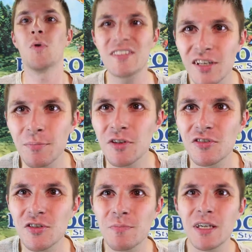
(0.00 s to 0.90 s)
What's up,
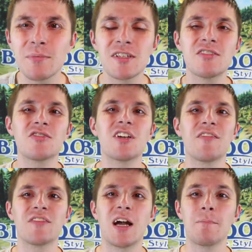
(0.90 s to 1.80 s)
YouTube peeps? It's
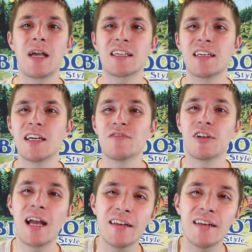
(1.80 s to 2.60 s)
Jeff, and I'm back again for